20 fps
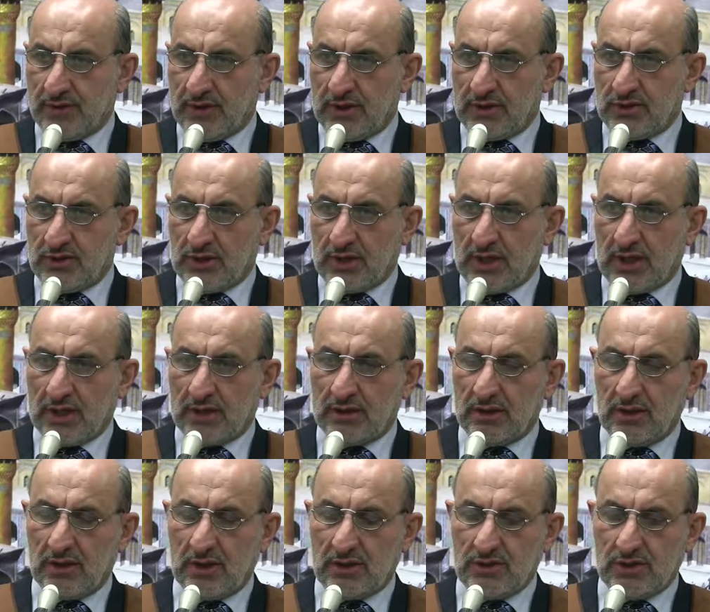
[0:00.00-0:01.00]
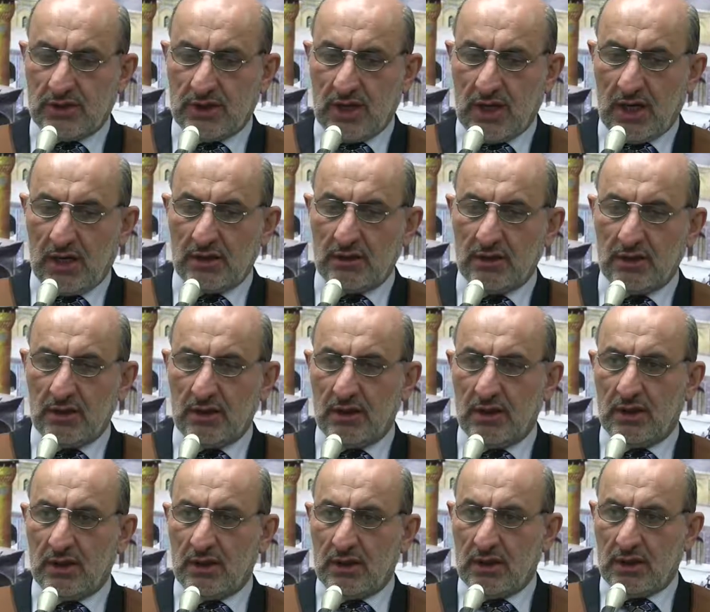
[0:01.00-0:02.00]
ijtihad,
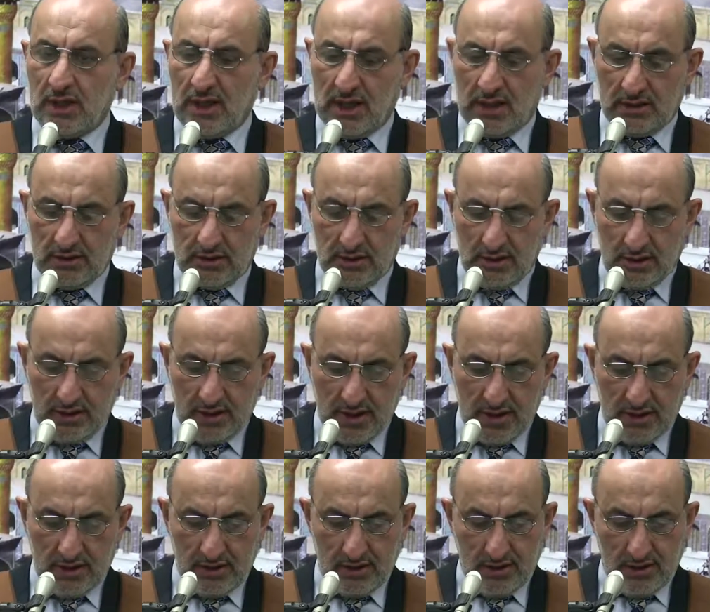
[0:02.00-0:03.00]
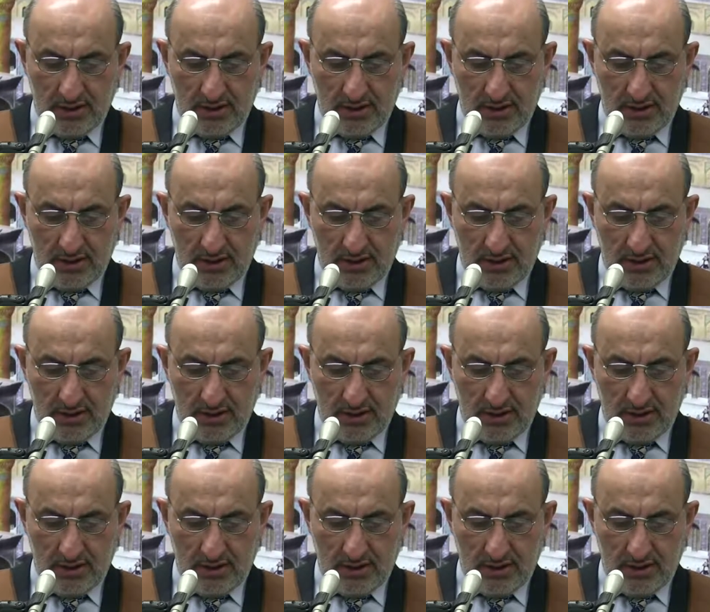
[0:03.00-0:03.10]
and they